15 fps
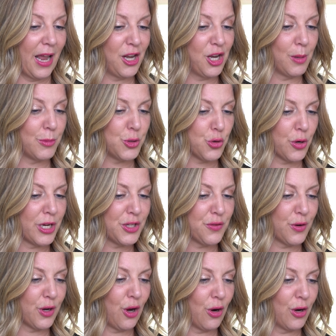ended up
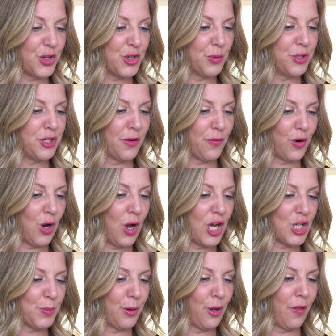transferring her to a different
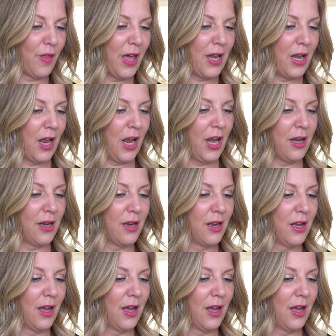hospital that night.